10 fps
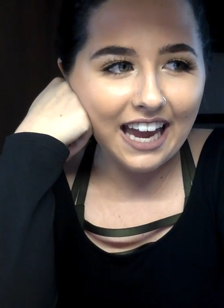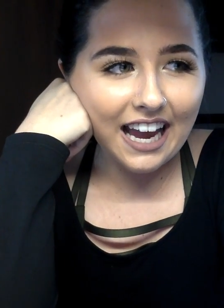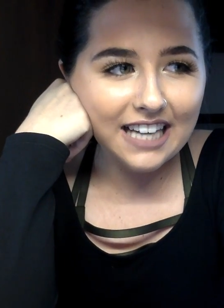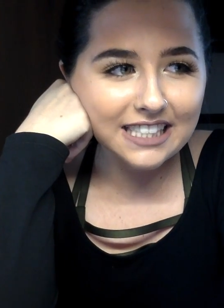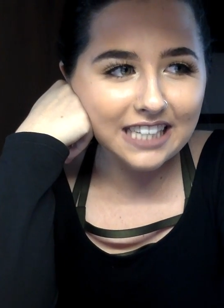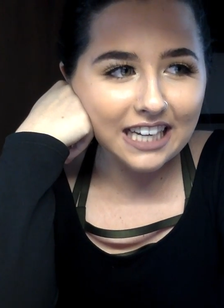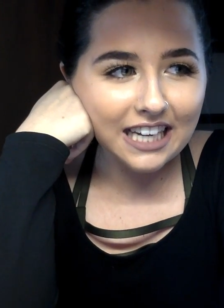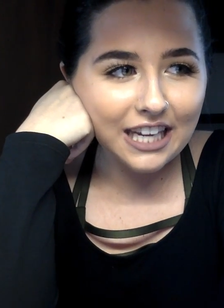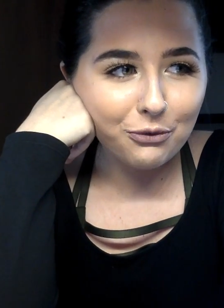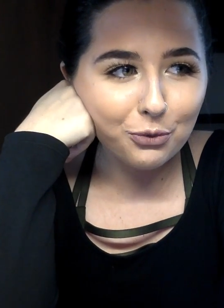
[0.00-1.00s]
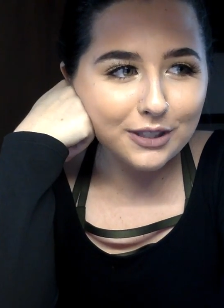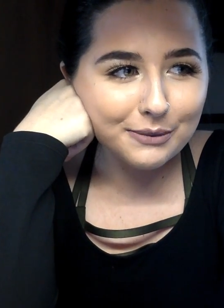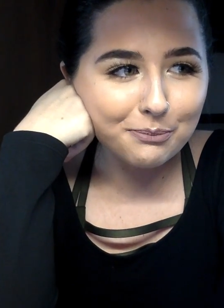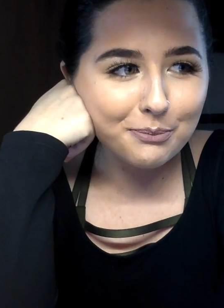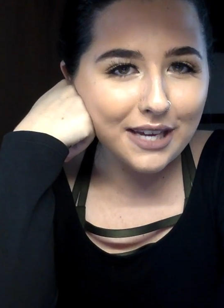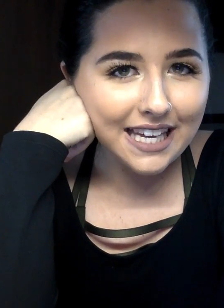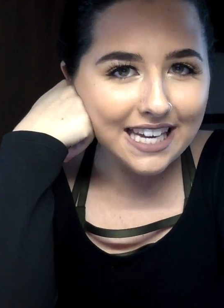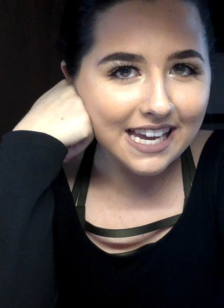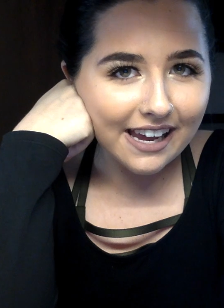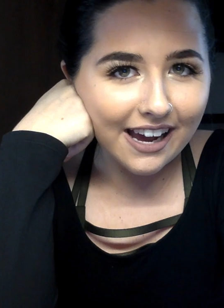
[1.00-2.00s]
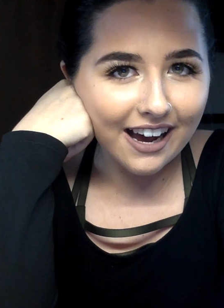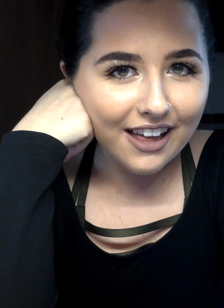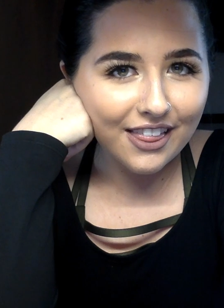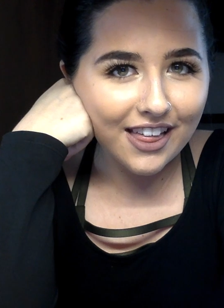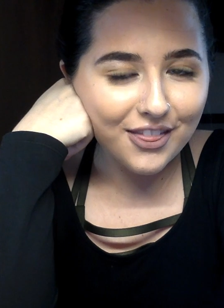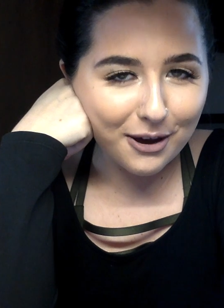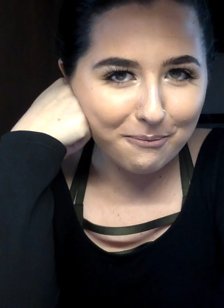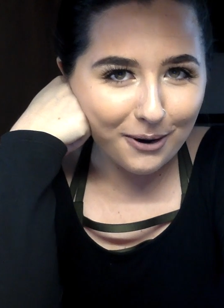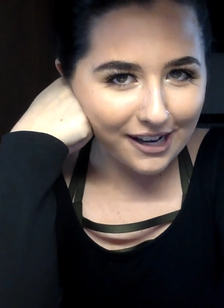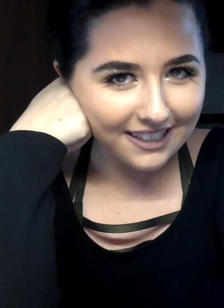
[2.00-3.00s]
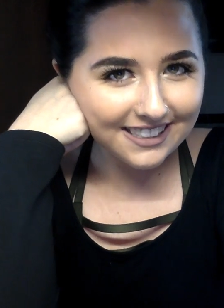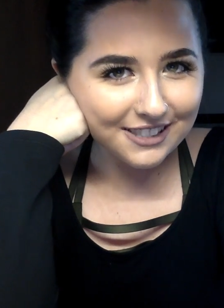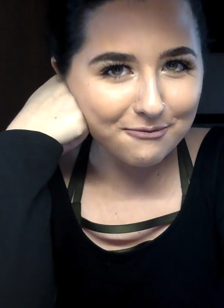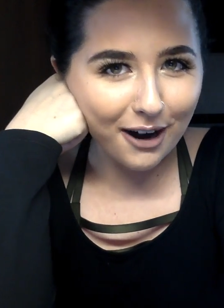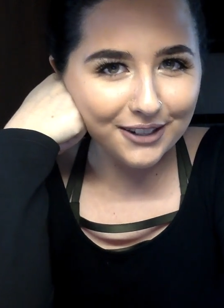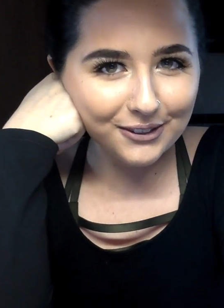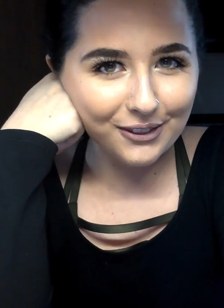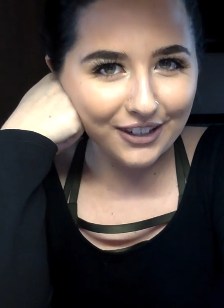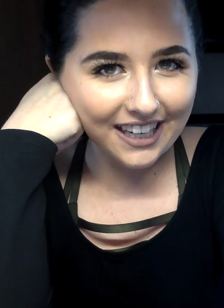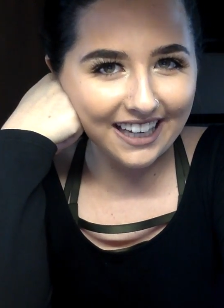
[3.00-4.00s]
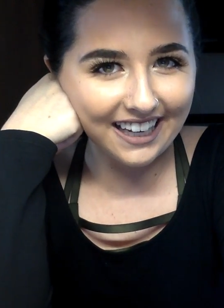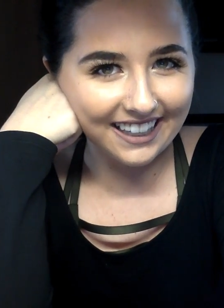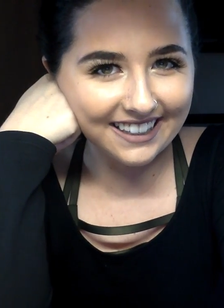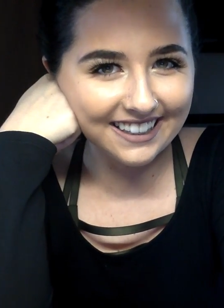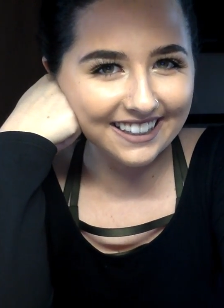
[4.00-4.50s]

and it was me that put Martin Luther King